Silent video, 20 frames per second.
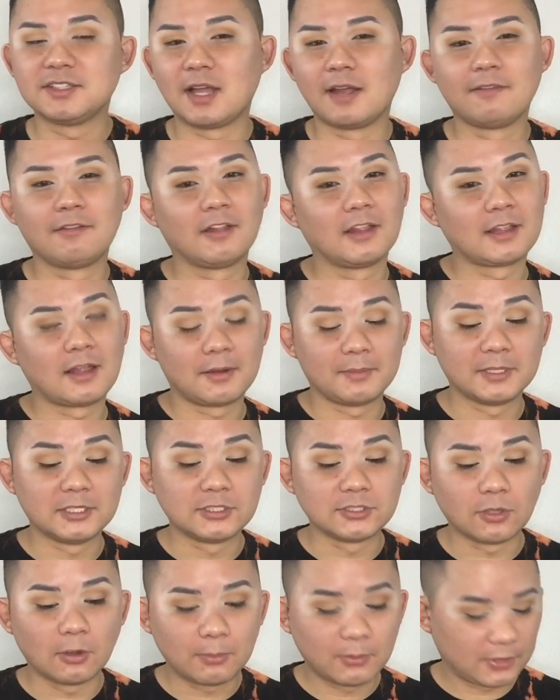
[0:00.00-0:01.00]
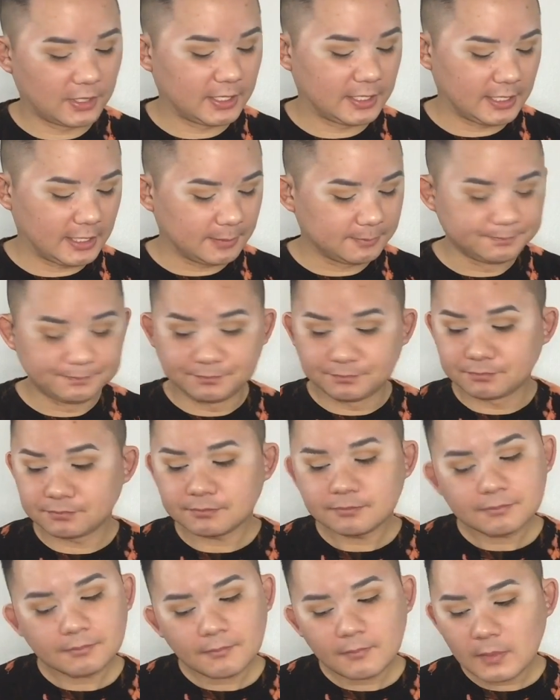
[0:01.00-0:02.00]
I feel like that would be so pretty.
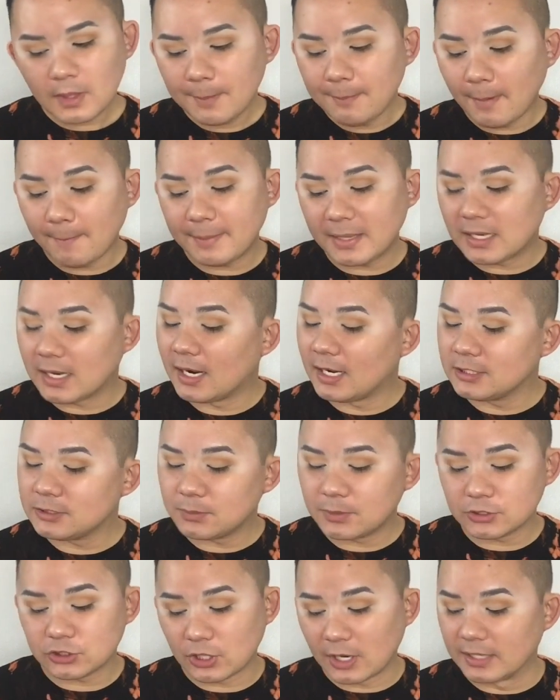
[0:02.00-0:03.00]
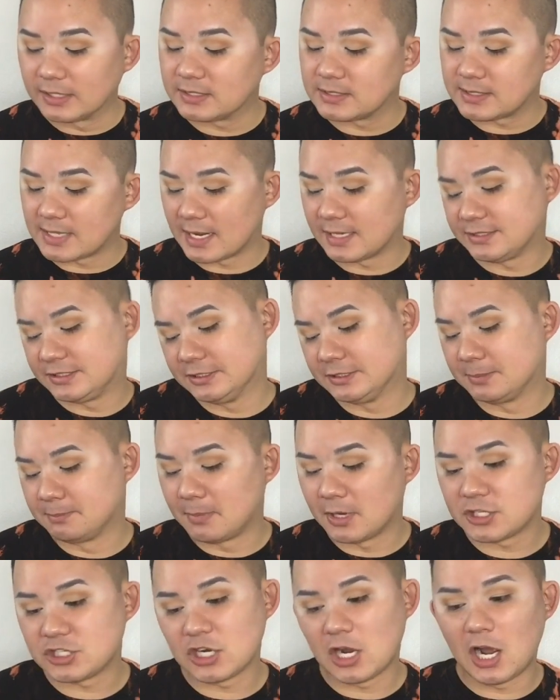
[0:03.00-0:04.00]
But because we're trying to test as
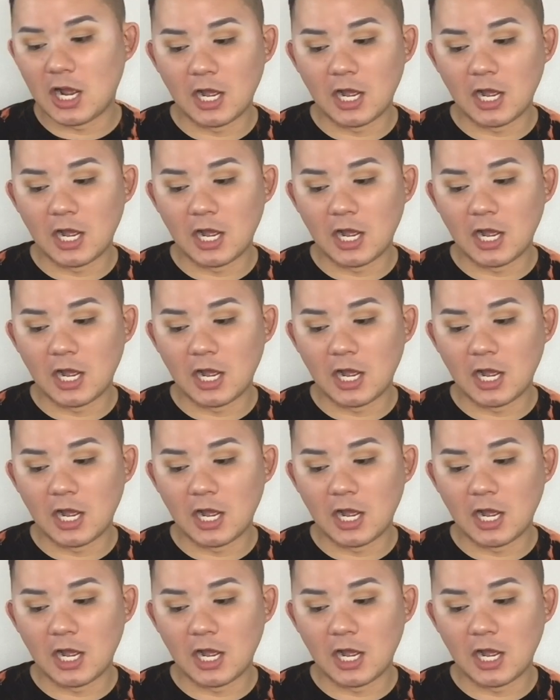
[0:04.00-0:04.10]
much